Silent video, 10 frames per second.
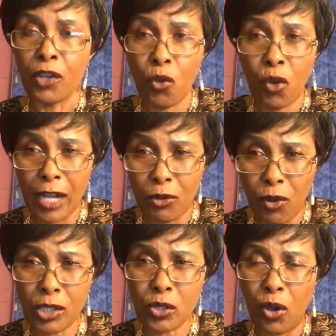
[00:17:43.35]
You can
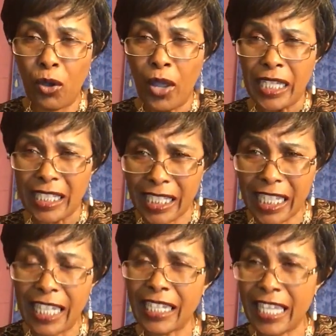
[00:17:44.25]
also
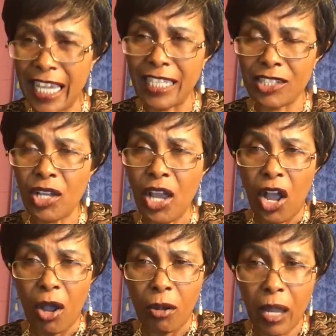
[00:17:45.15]
see things,
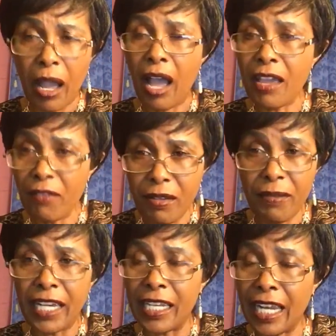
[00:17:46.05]

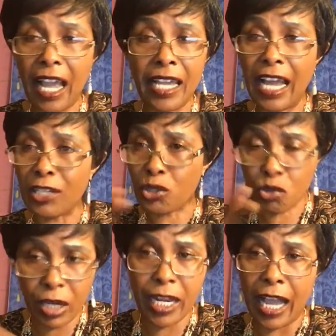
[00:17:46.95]
even in
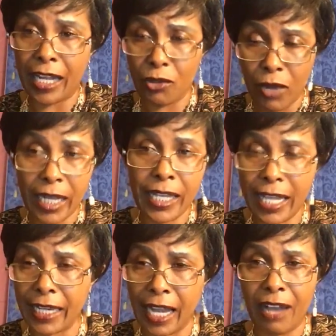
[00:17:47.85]
Australia, and you are
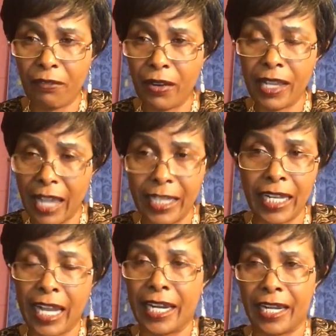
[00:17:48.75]
here in
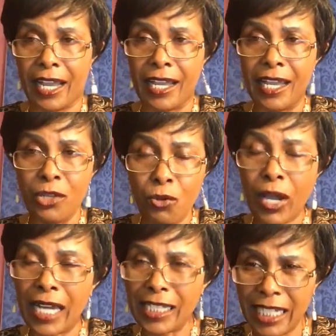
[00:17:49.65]
Canada. You
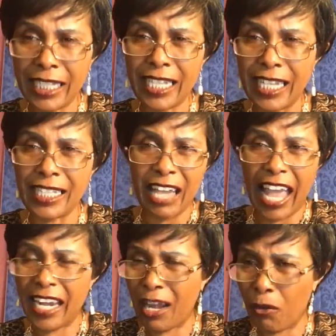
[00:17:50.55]
can see things
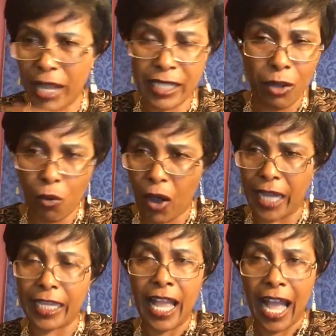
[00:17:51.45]
anywhere in the
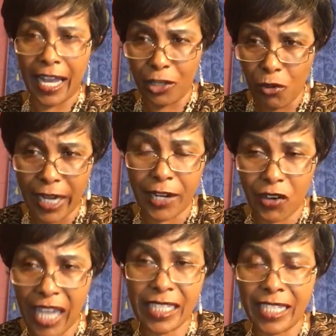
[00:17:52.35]
world, and you are
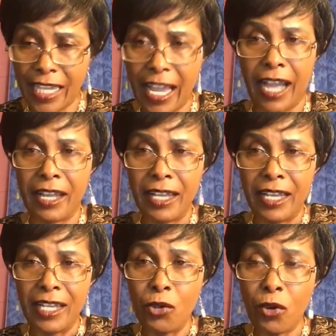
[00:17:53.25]
right here.
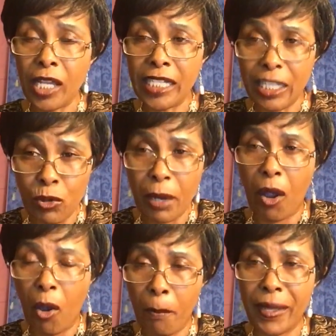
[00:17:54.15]
It
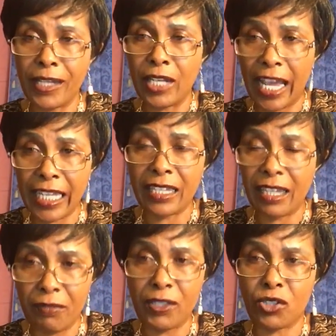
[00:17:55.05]
will open like a
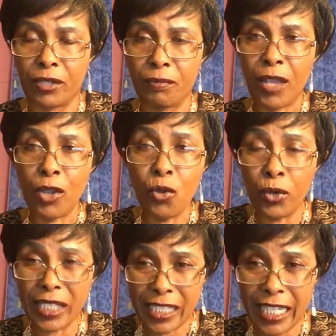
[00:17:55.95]
television. You
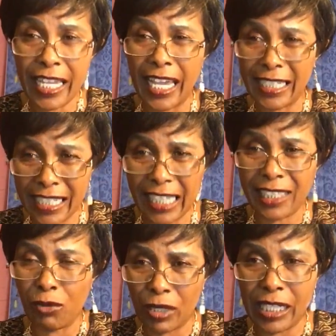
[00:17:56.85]
will see
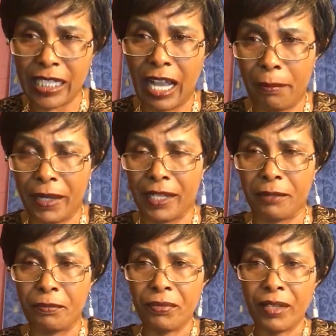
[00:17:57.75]
exactly what is happening.
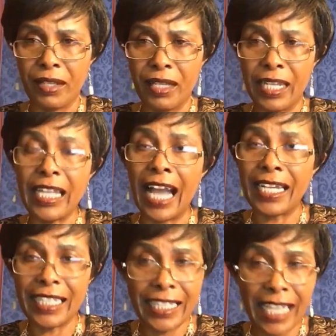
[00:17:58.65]
And
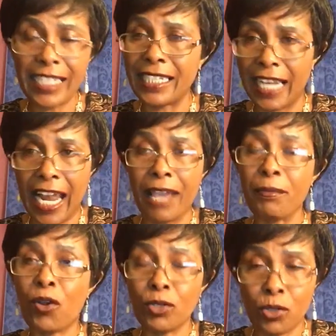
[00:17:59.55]
it doesn't lie
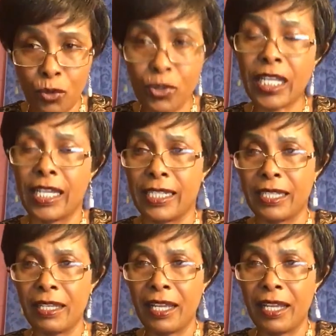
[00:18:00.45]
because you see it.